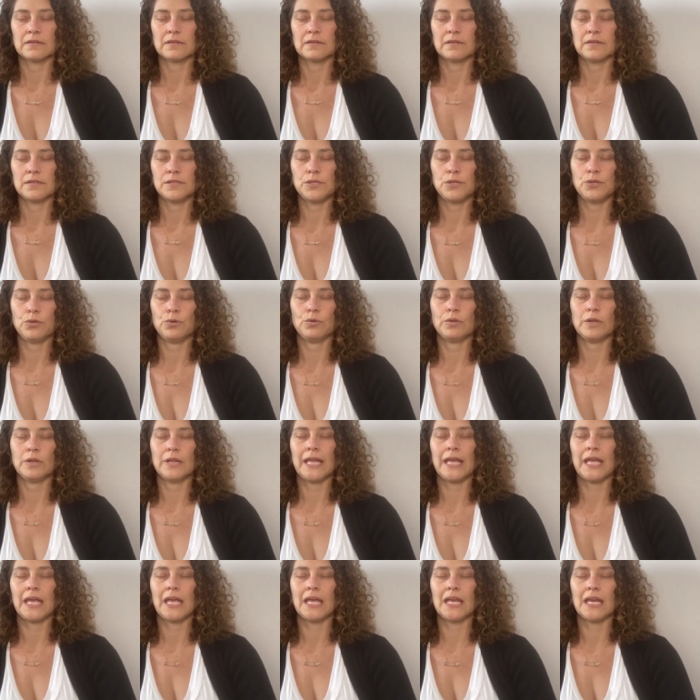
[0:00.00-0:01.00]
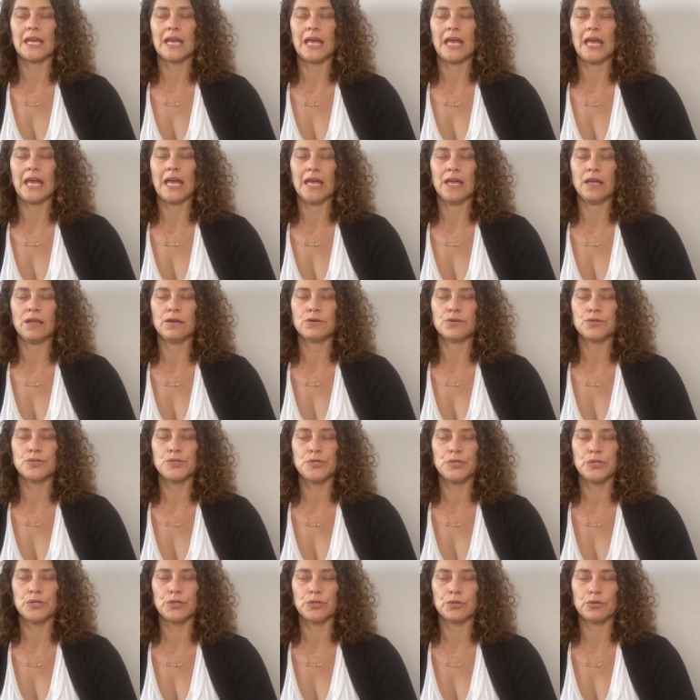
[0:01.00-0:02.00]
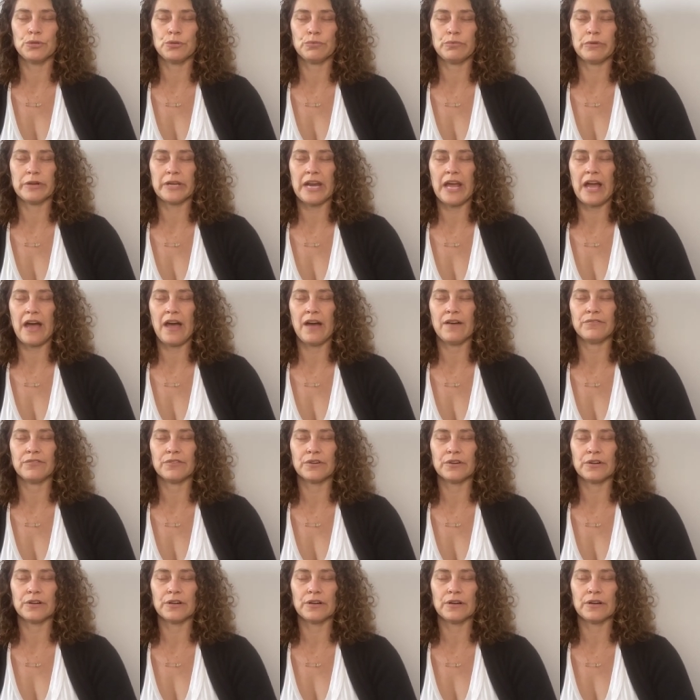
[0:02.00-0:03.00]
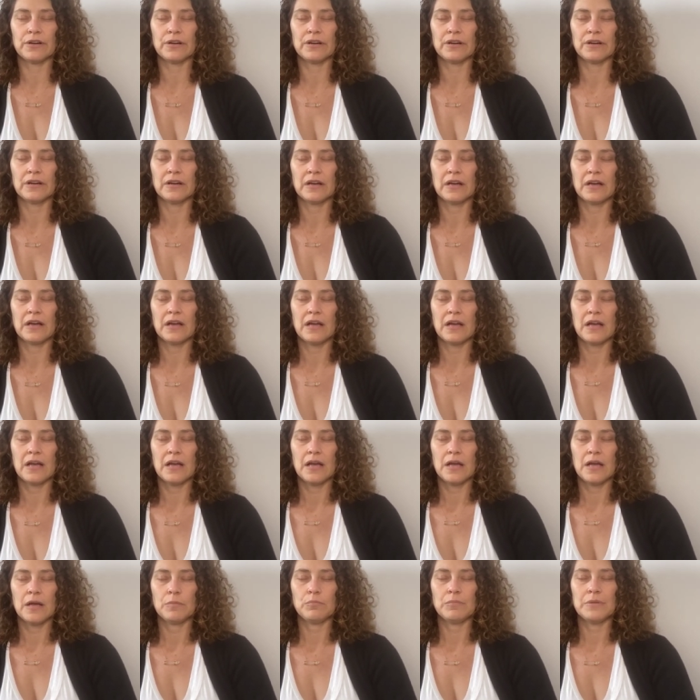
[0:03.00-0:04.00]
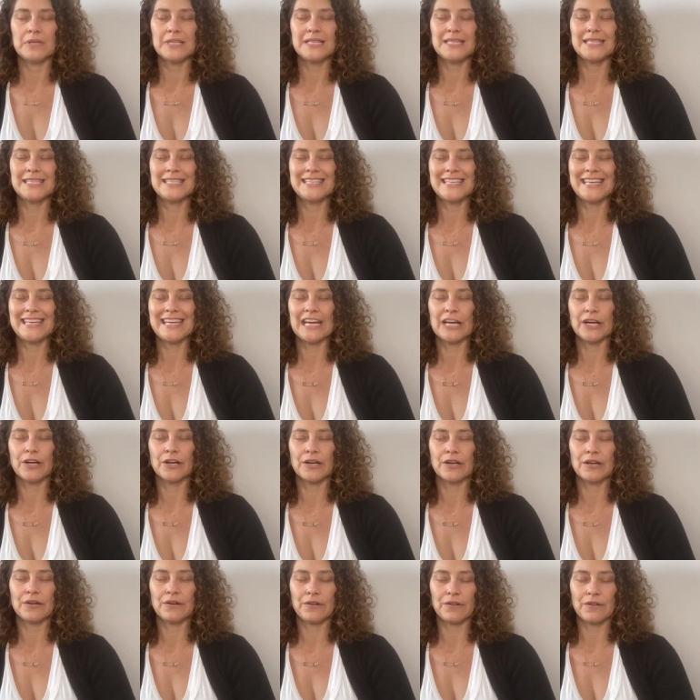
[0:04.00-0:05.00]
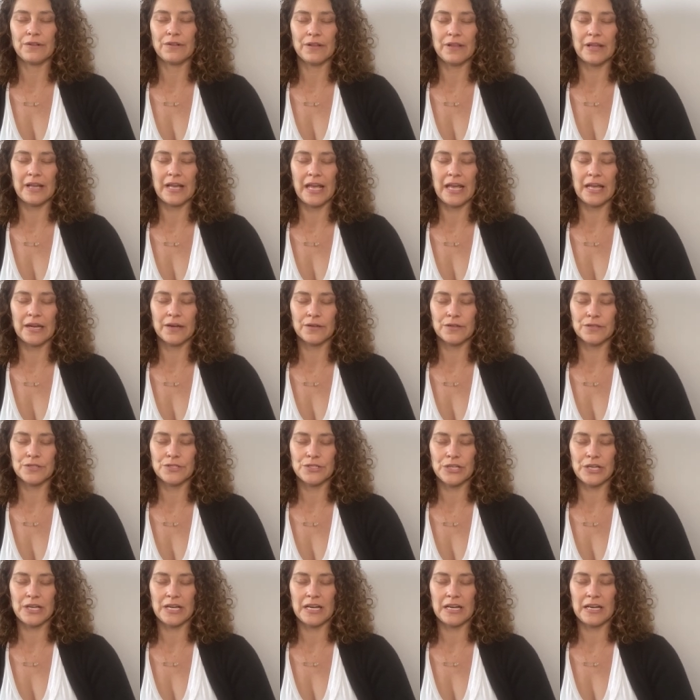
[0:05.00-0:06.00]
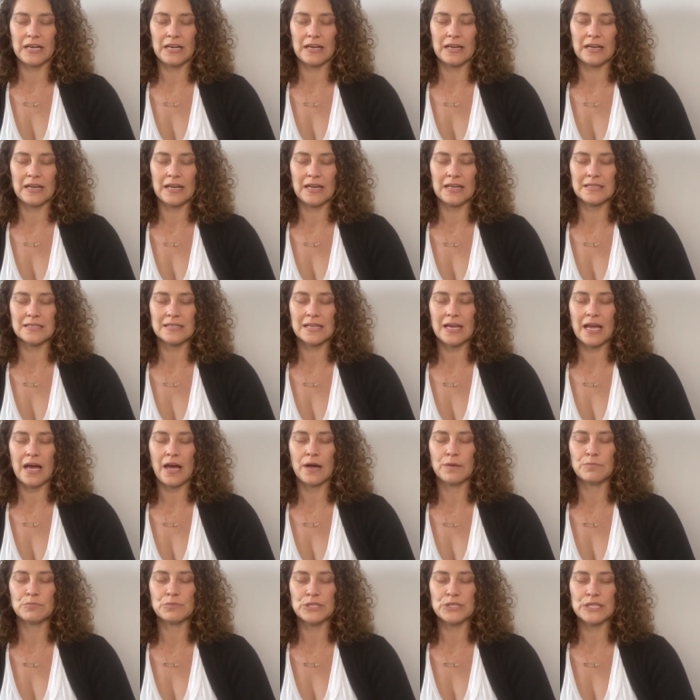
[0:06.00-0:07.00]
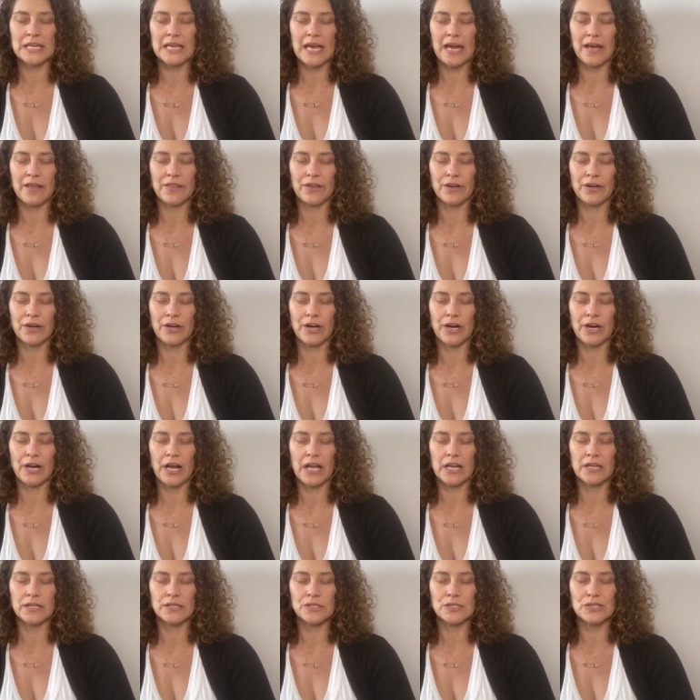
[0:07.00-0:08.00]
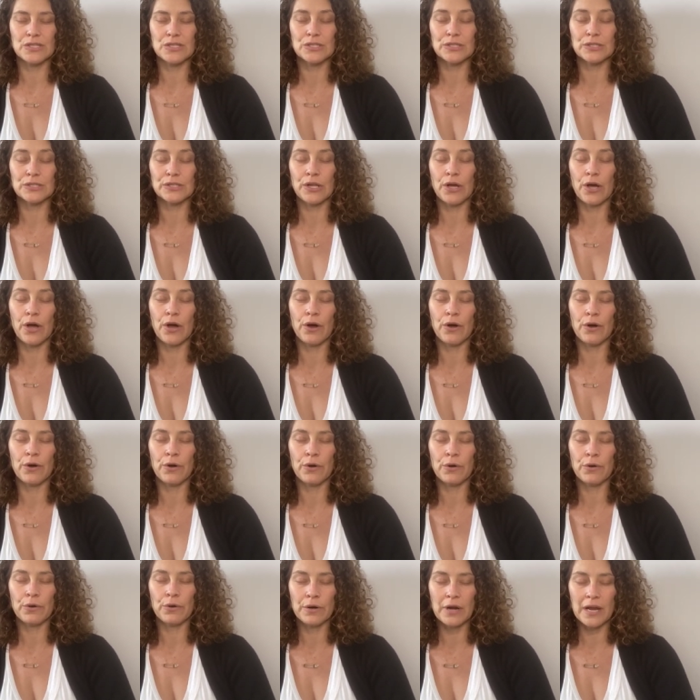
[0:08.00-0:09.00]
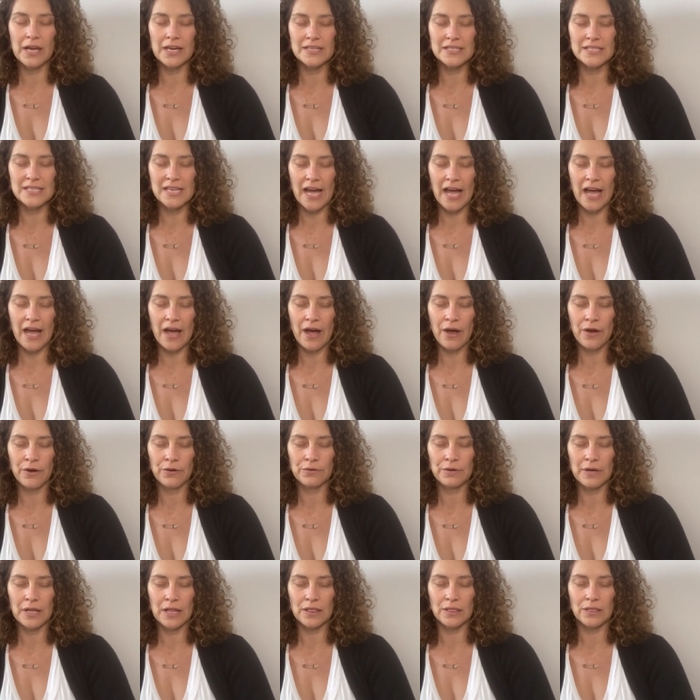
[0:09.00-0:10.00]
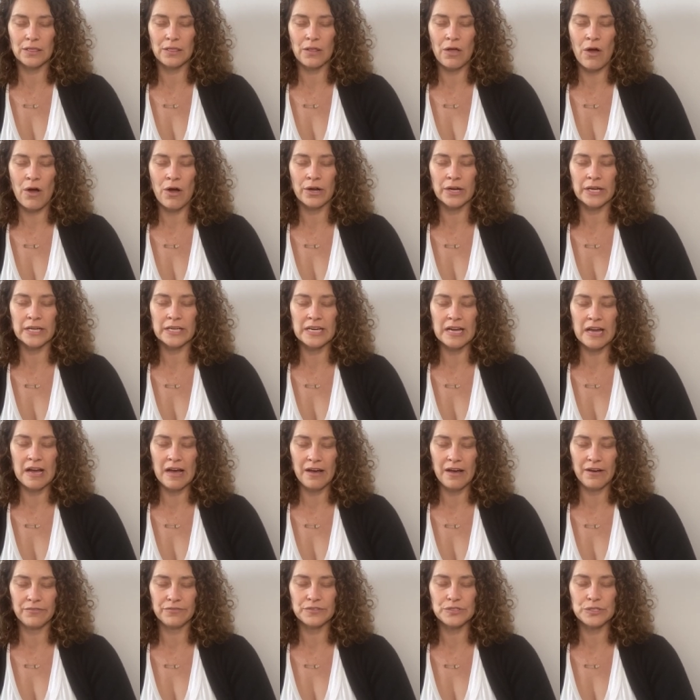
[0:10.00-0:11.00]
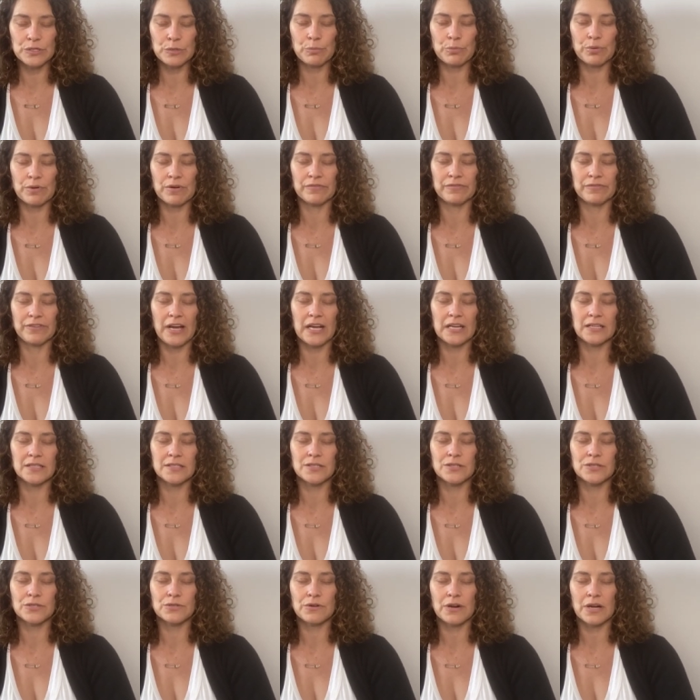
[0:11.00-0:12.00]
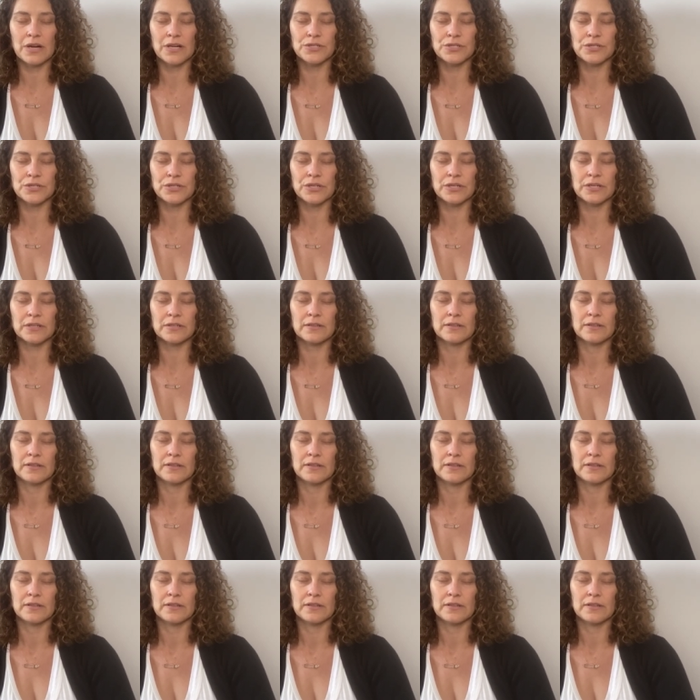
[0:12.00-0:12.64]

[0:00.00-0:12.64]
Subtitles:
To lean into whatever material energy is come together and slowed down long enough to provide structure,